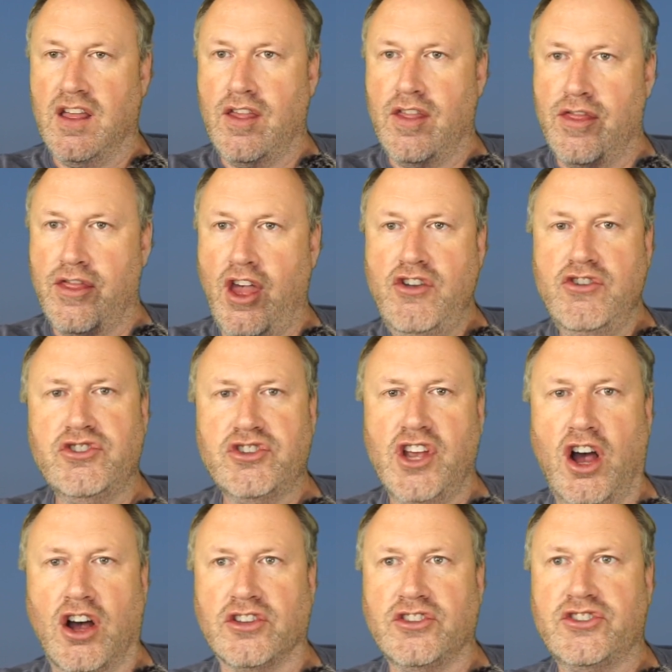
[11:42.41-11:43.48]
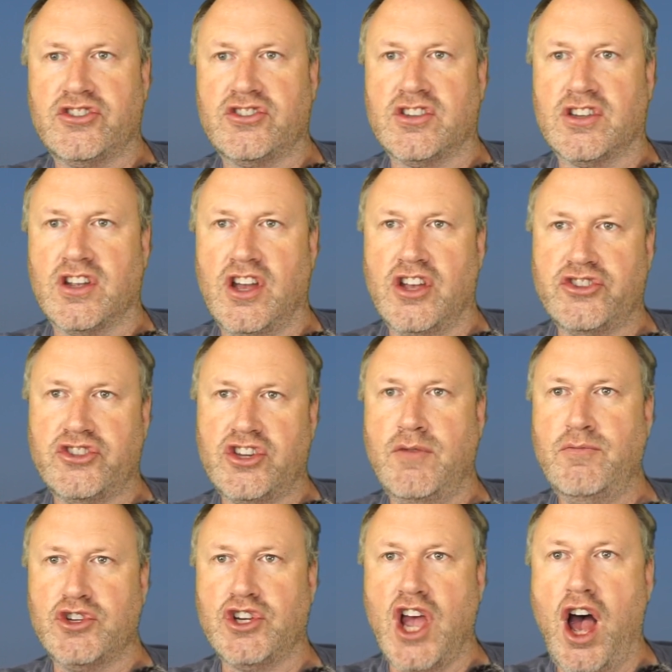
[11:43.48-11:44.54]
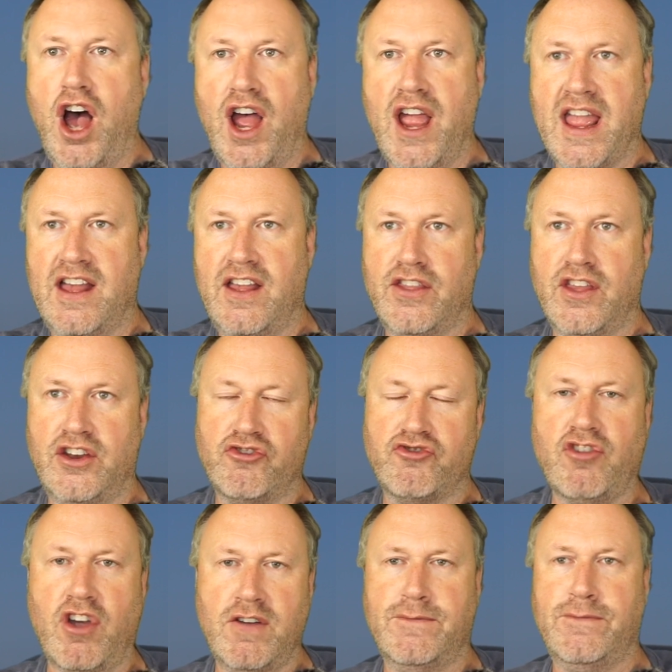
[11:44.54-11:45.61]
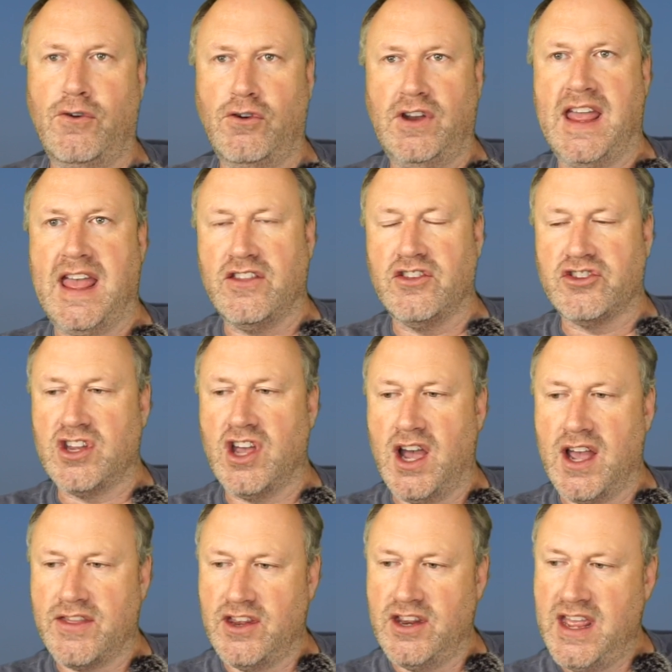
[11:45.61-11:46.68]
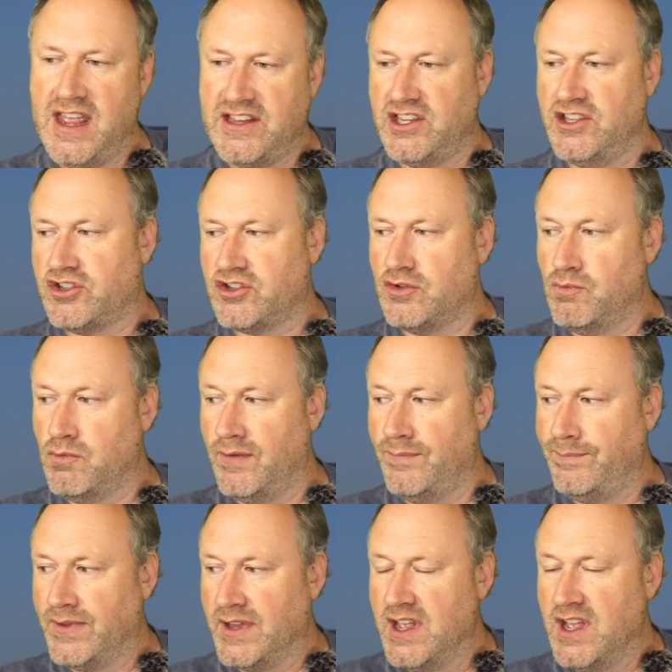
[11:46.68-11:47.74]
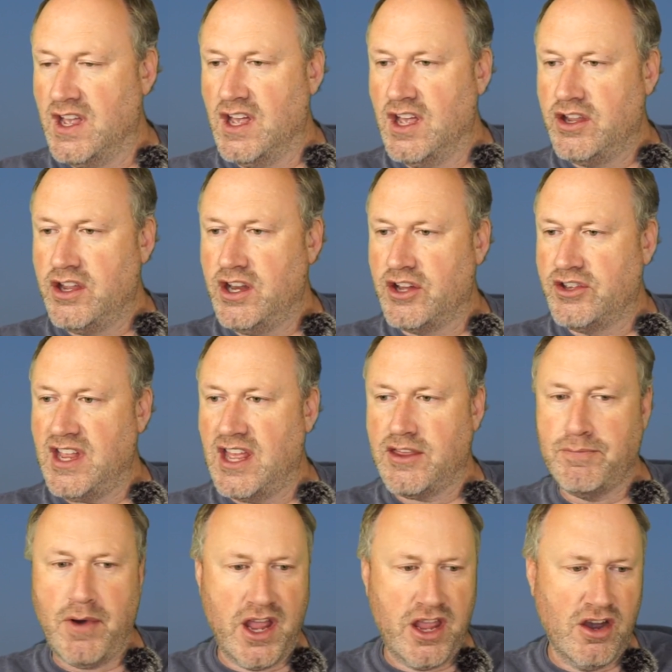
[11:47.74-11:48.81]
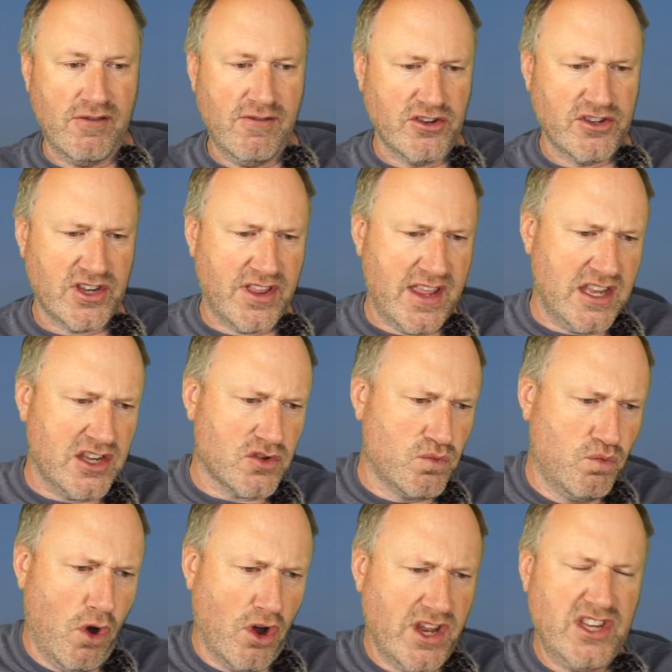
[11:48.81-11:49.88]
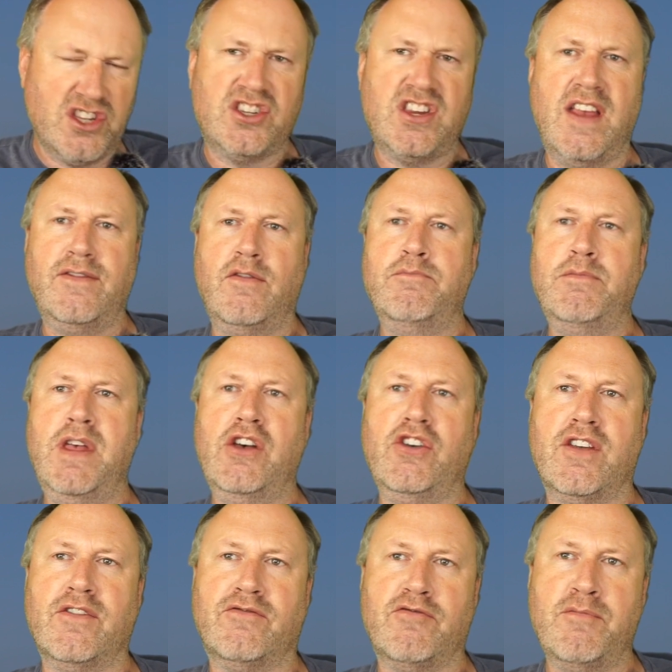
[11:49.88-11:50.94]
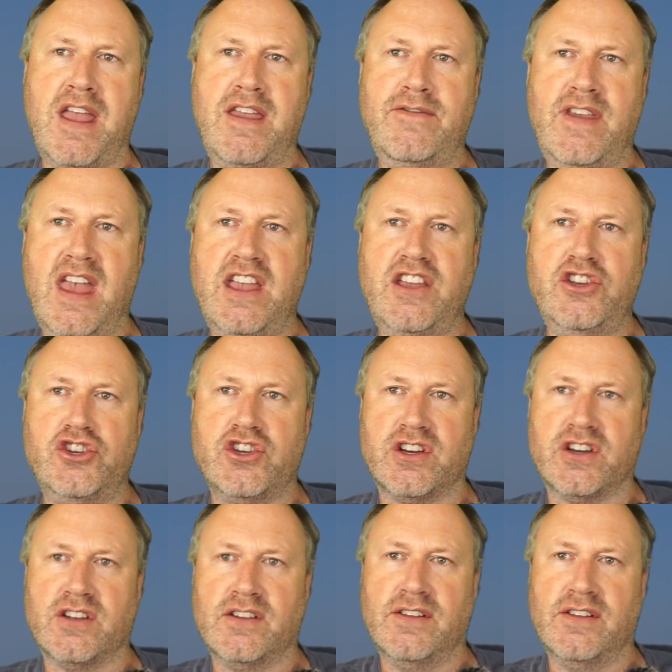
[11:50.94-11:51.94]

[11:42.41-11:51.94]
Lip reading: those odds are so much higher than a drone falling out of the sky than hitting someone. You know, death by your odds, I think it's 1 in 7 million from aviation.